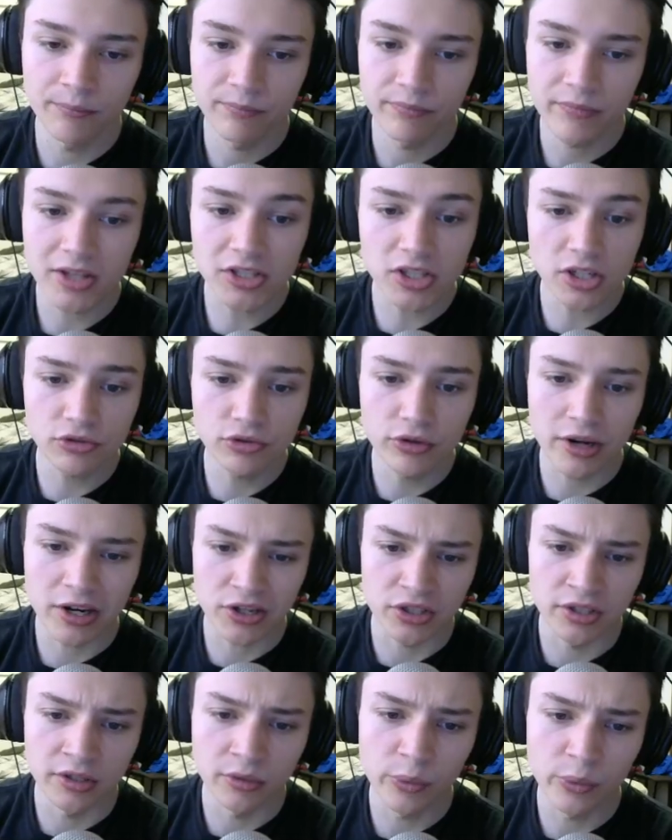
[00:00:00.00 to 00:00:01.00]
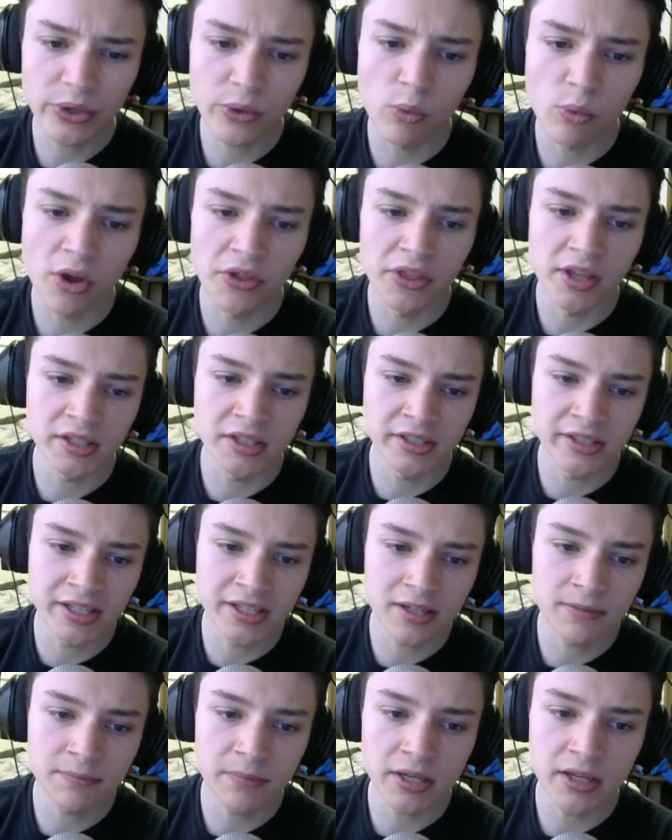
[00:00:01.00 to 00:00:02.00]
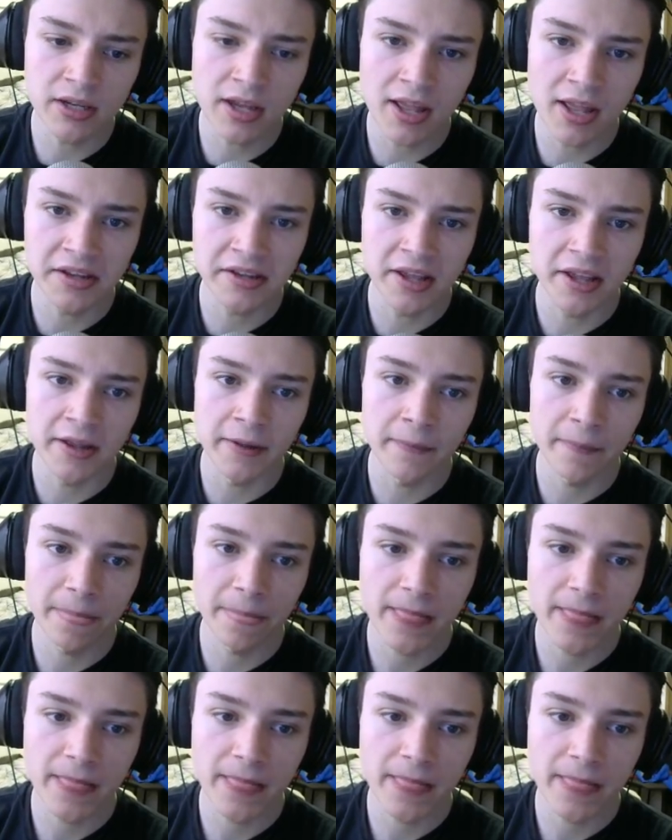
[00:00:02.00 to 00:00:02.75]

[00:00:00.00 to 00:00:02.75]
That's not true, actually. Week 1, they did beat 8K.